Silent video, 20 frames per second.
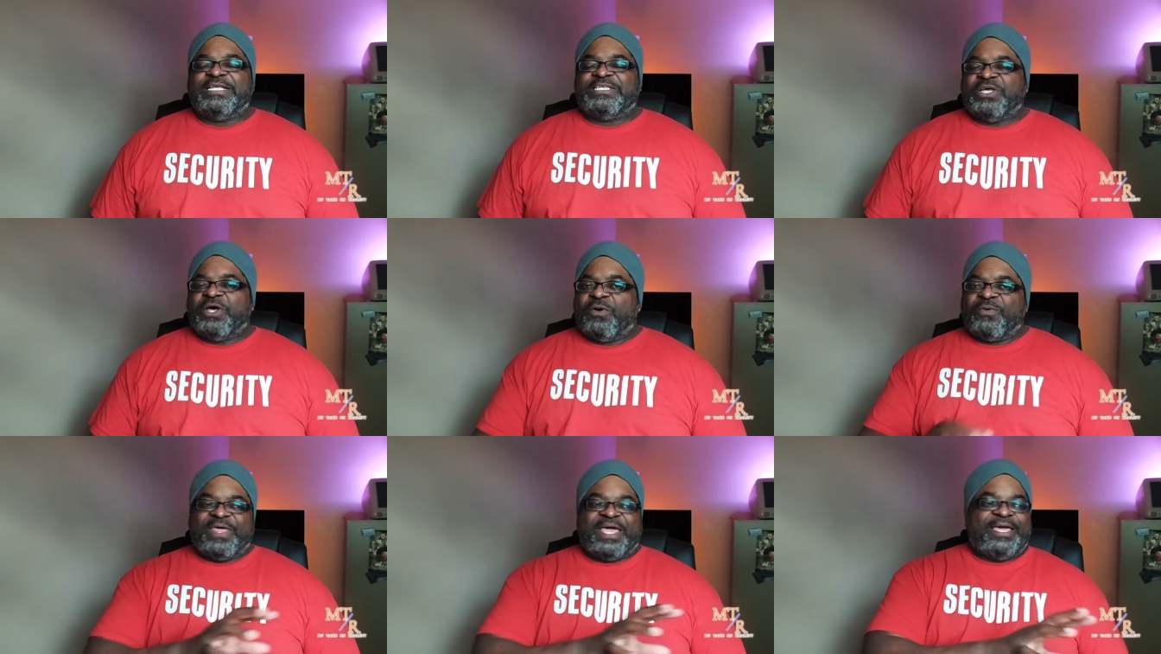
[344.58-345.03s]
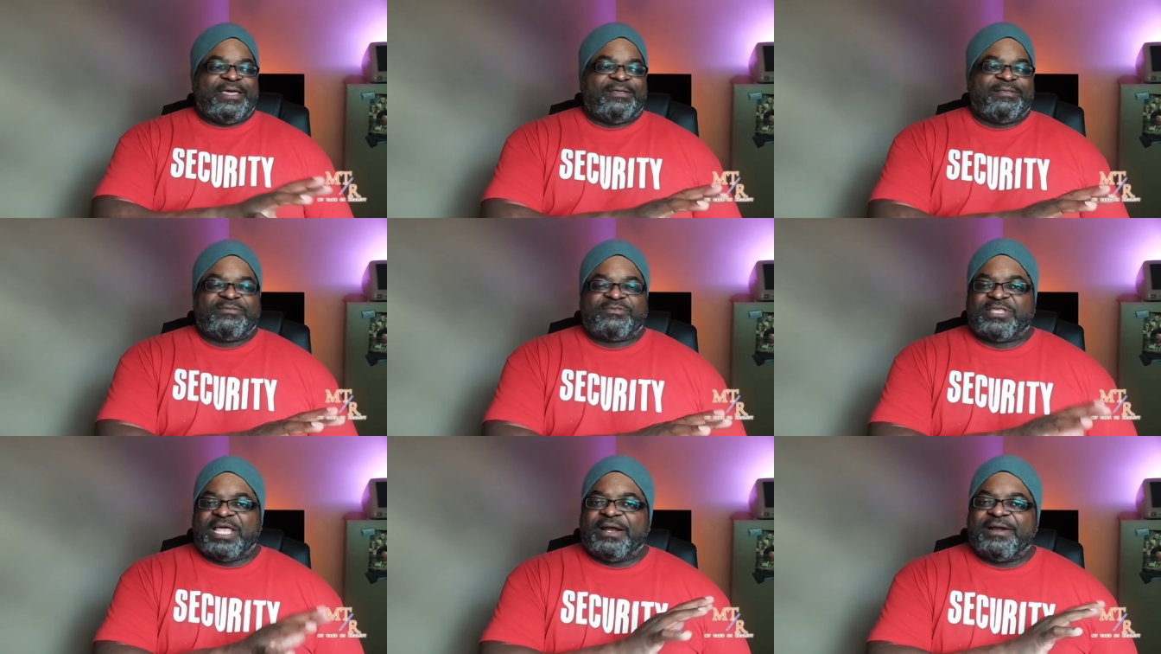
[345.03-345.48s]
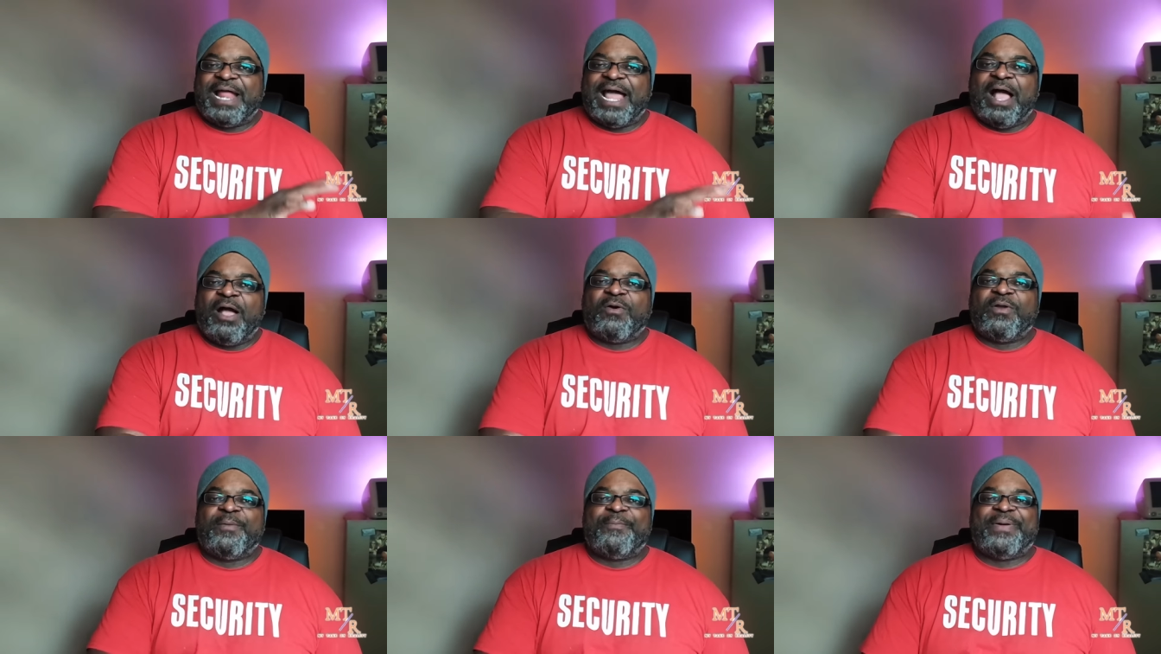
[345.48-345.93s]
So they they're
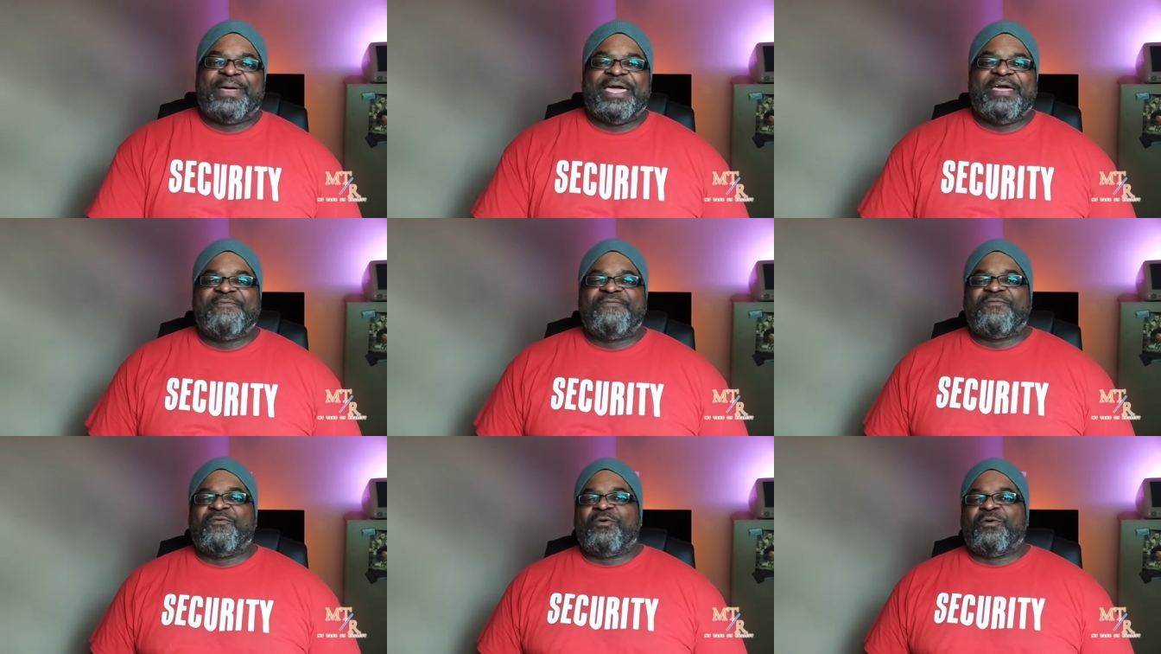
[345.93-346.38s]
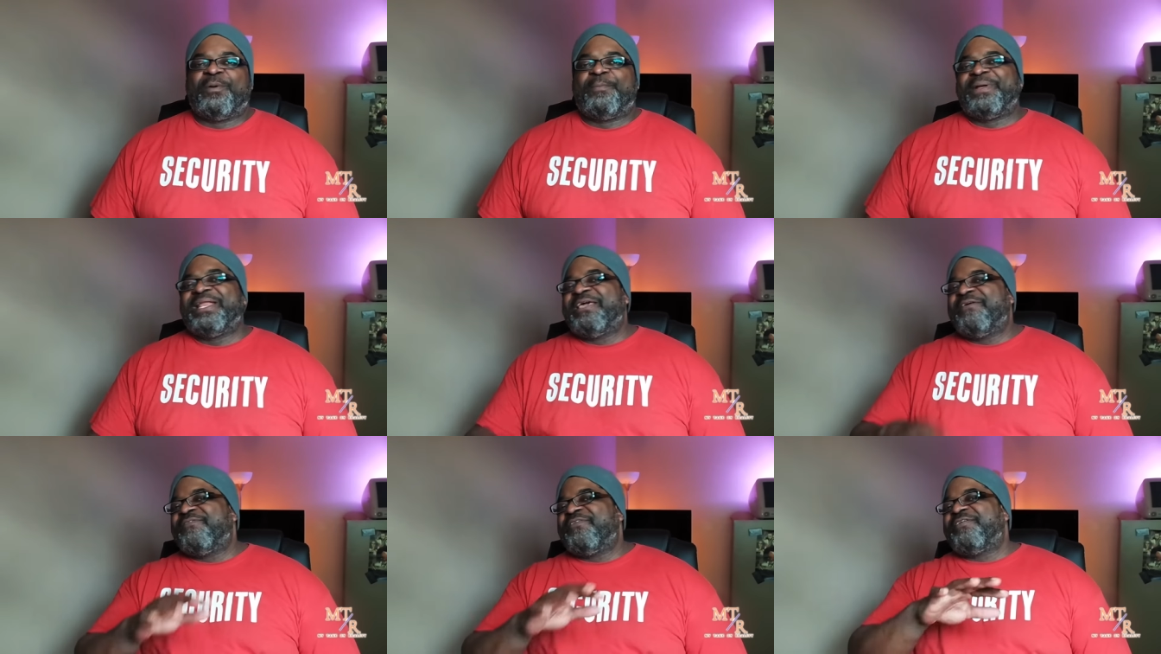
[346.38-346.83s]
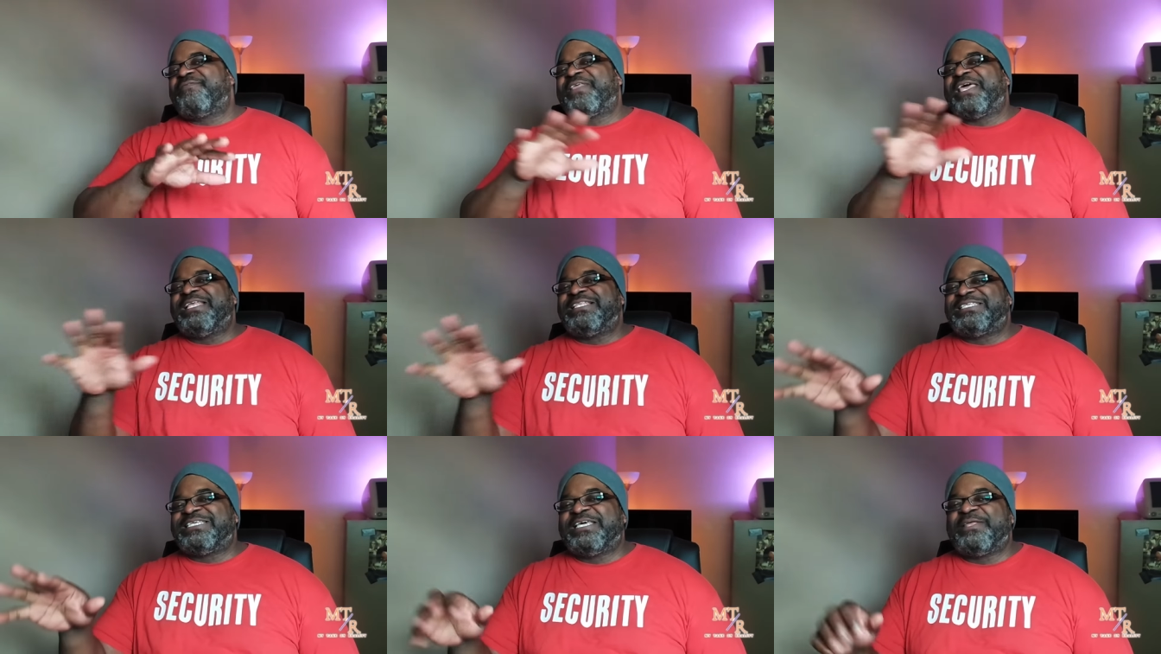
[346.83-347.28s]
not going to pay for it. But even if
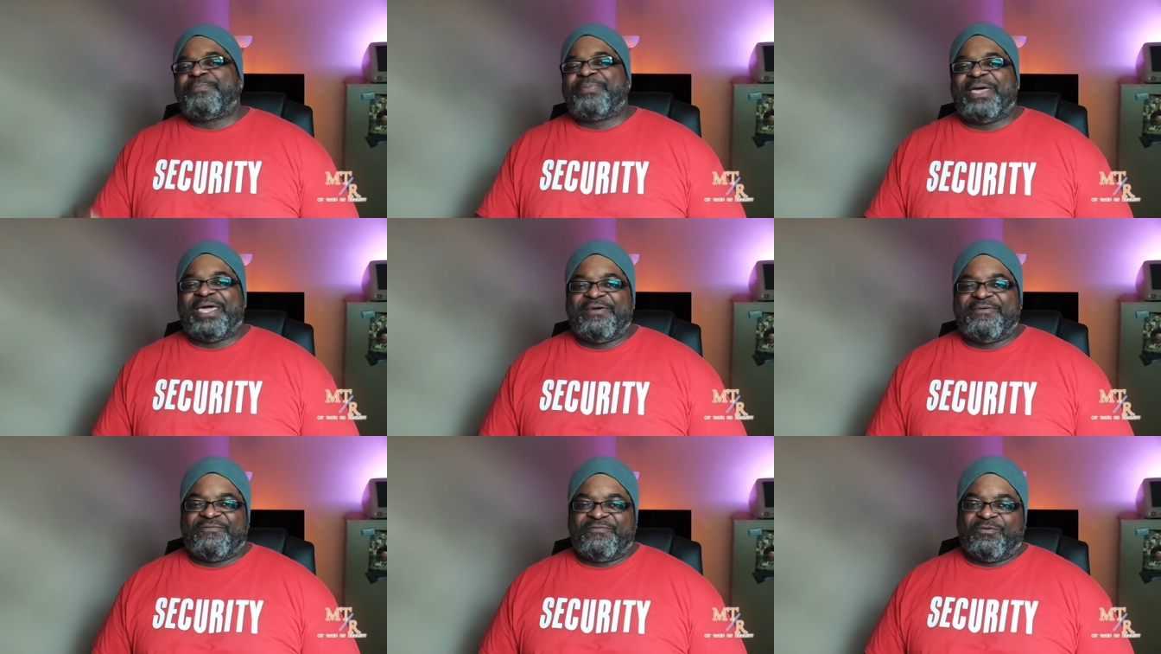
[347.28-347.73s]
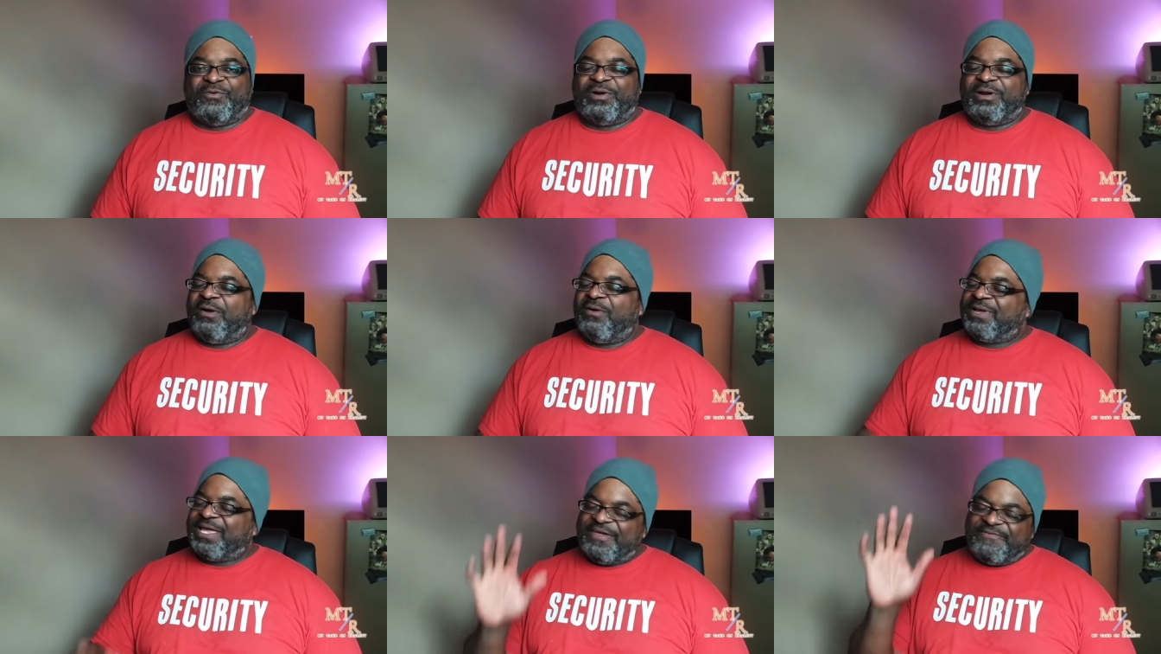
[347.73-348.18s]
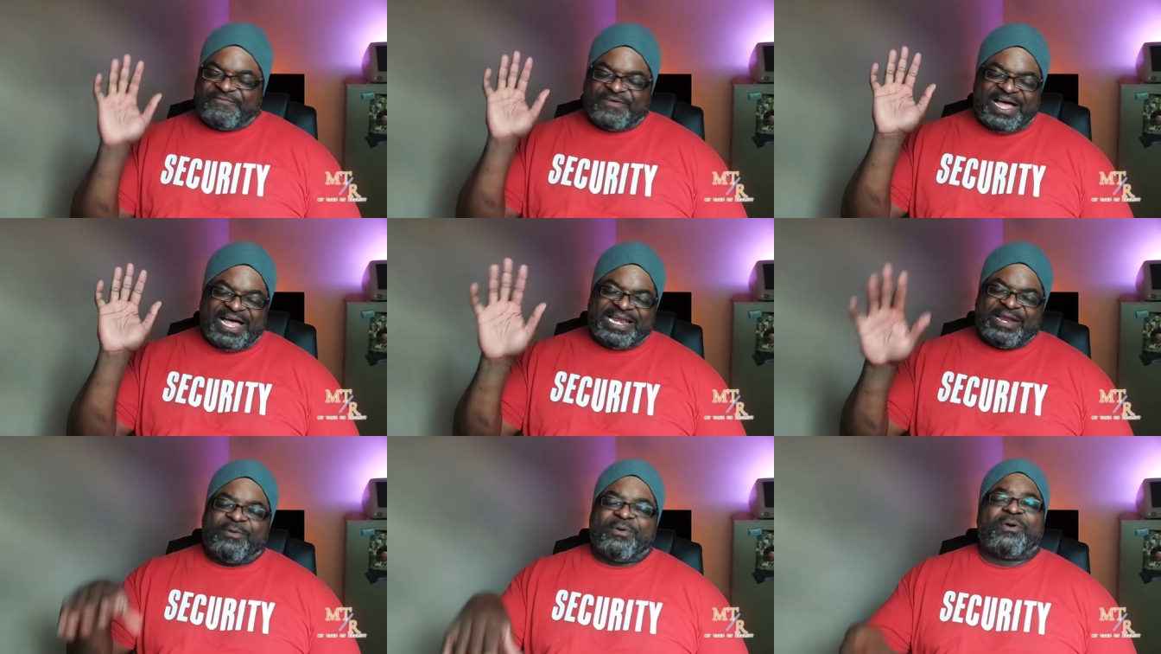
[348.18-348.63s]
they did pay for it, okay,
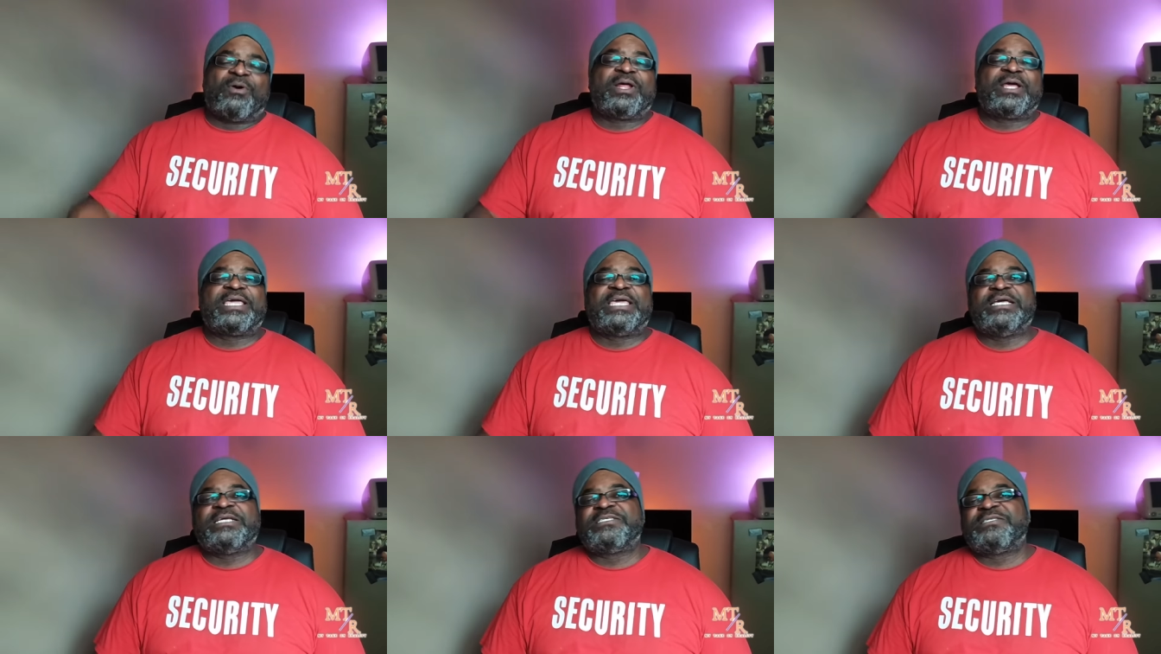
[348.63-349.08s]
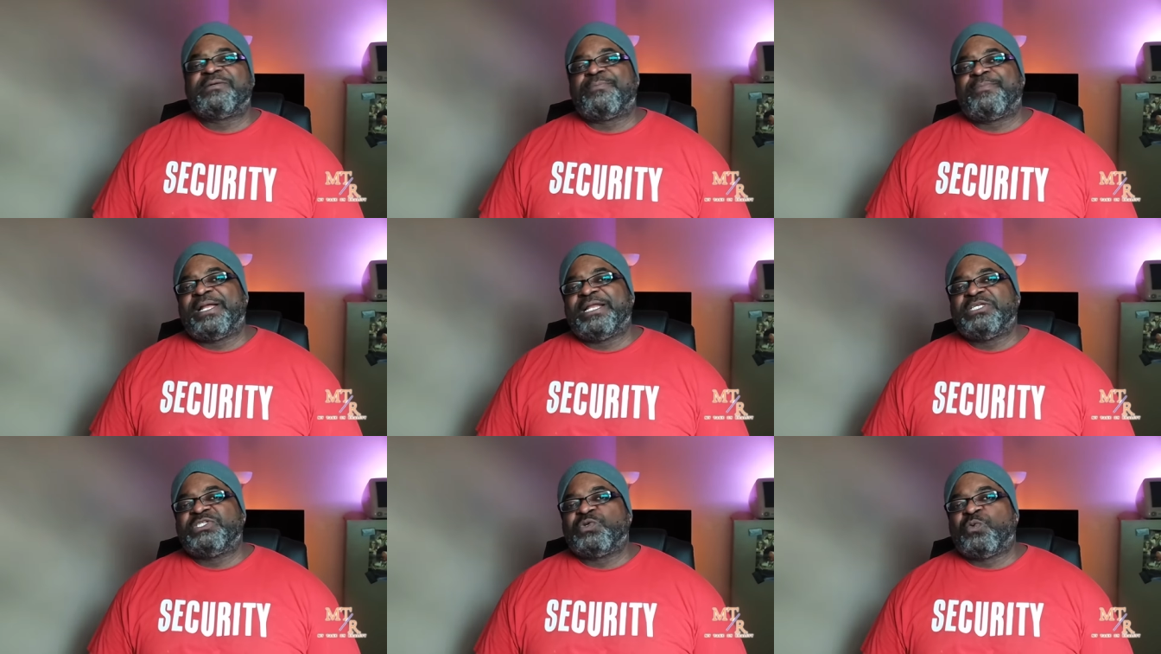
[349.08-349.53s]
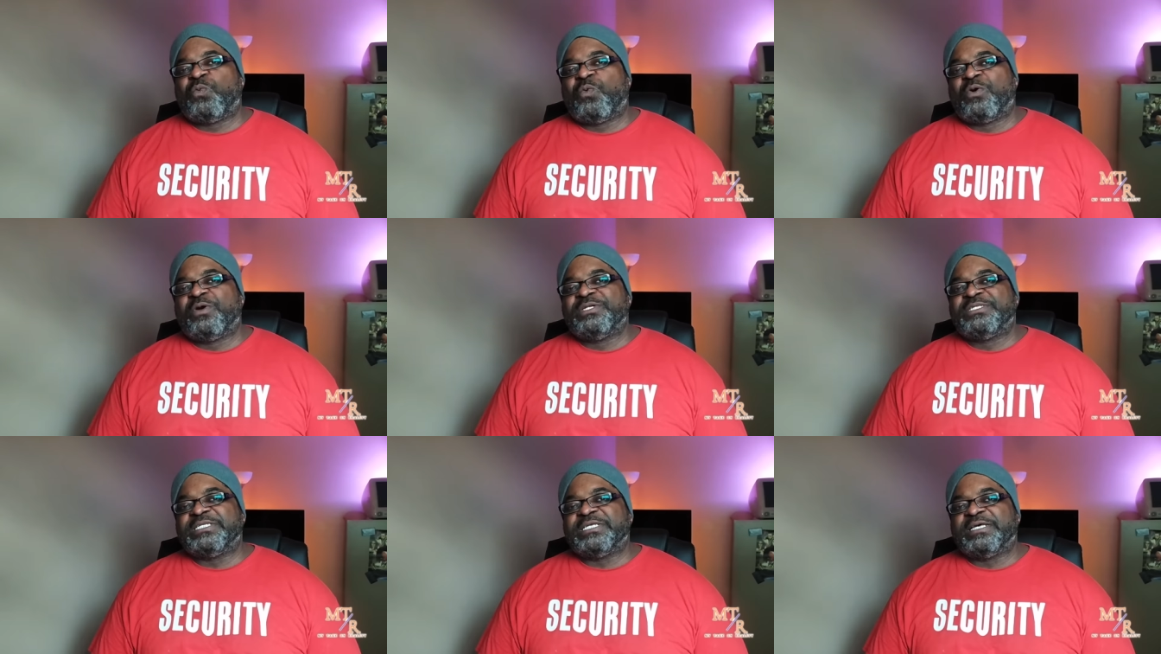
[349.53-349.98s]
fine, they were going to kick some money
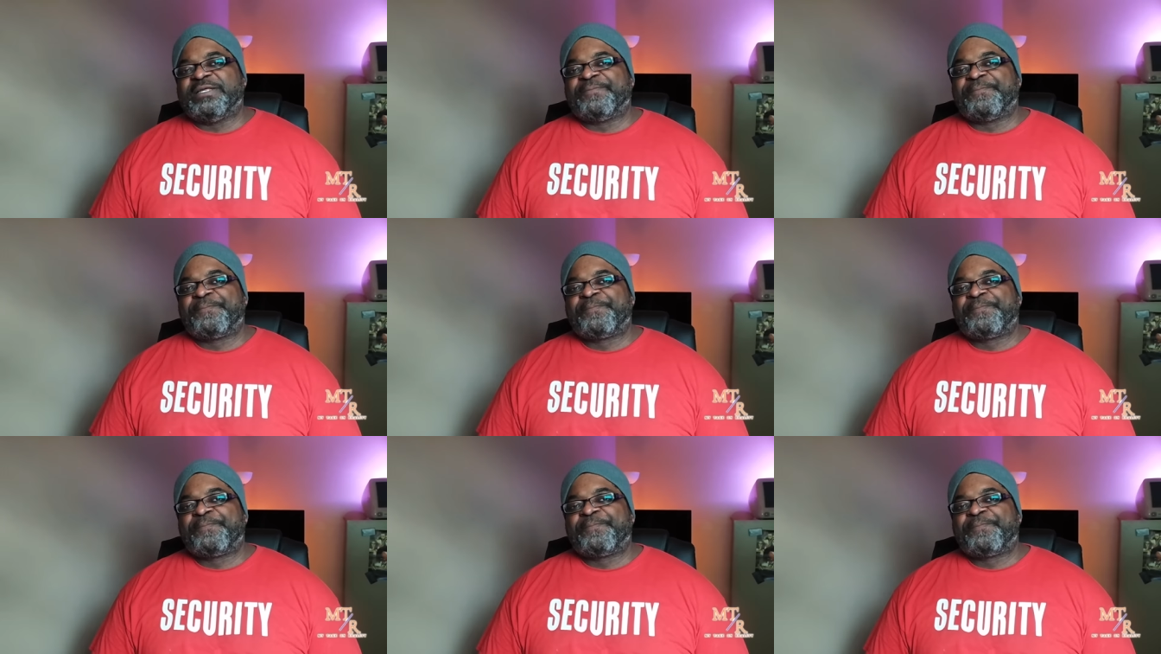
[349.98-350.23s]
towards it